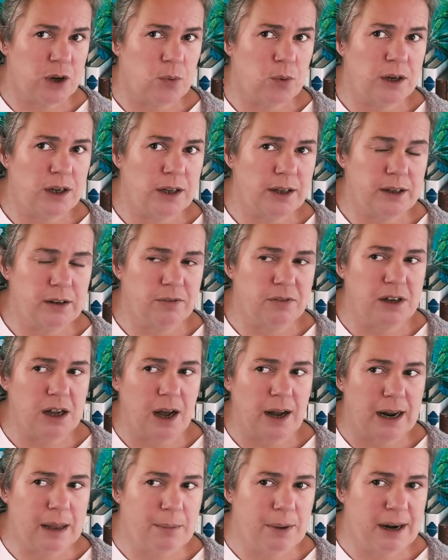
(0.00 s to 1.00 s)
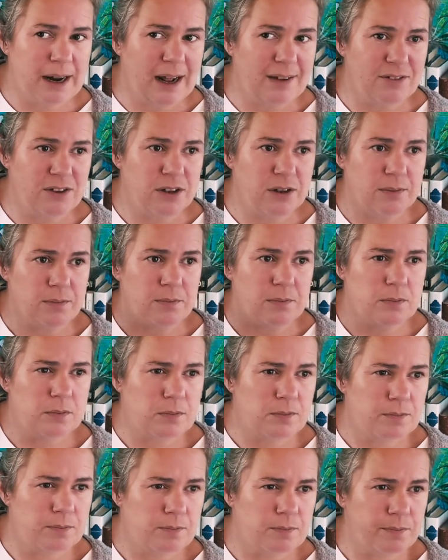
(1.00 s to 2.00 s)
I will, and if not, I might have to
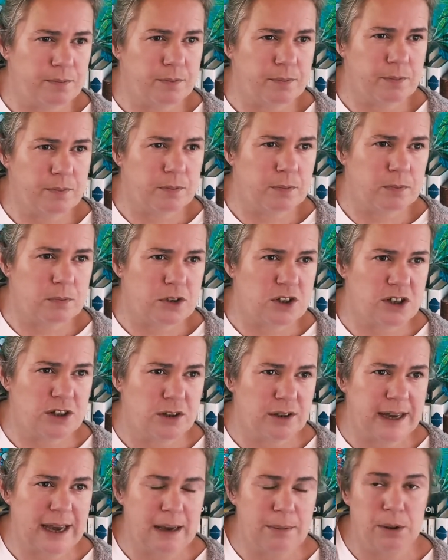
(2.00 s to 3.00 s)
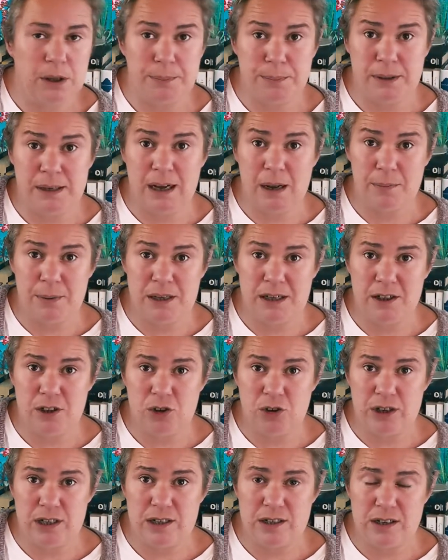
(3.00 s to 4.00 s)
still cable it but not be
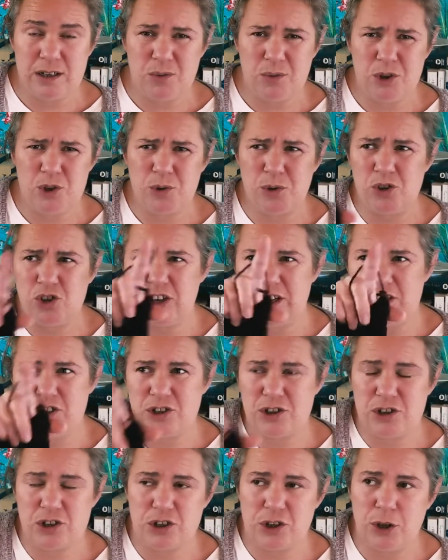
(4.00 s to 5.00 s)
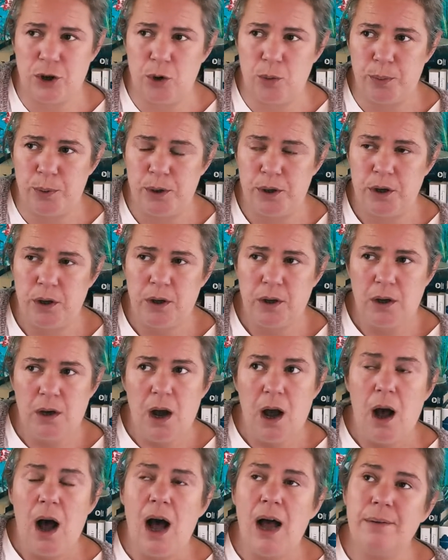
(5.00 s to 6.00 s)
increasing, which will change the slope.
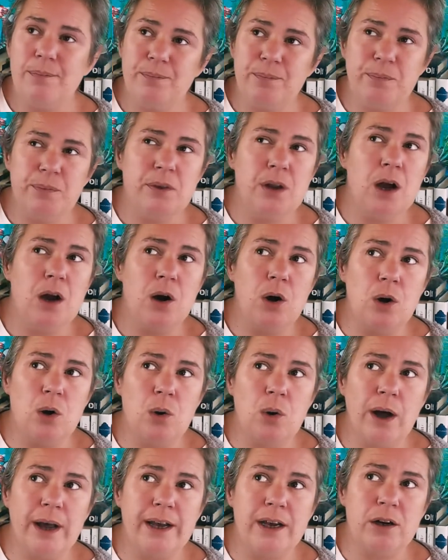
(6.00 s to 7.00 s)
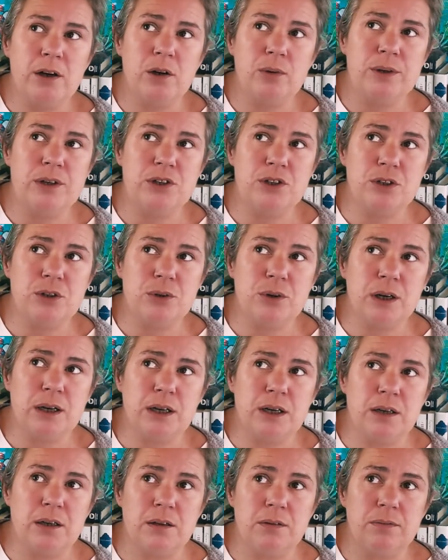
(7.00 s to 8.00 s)
No, I can always do
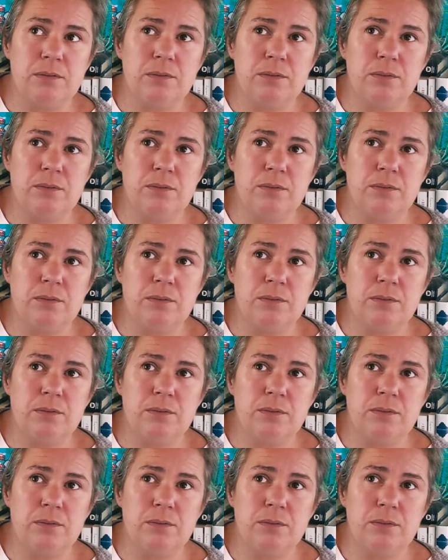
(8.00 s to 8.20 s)
a,